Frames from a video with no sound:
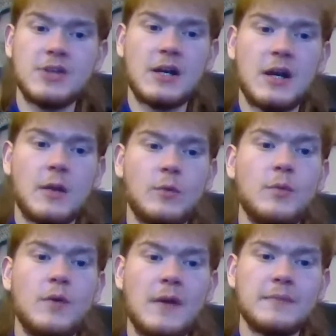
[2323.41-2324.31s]
John Hunter will
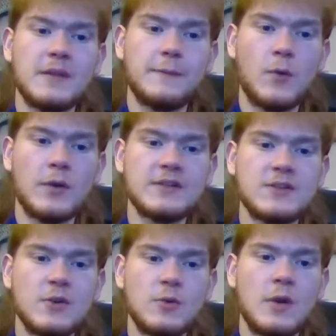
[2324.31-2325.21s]
move up to the
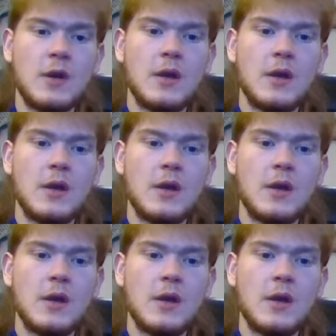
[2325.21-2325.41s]
42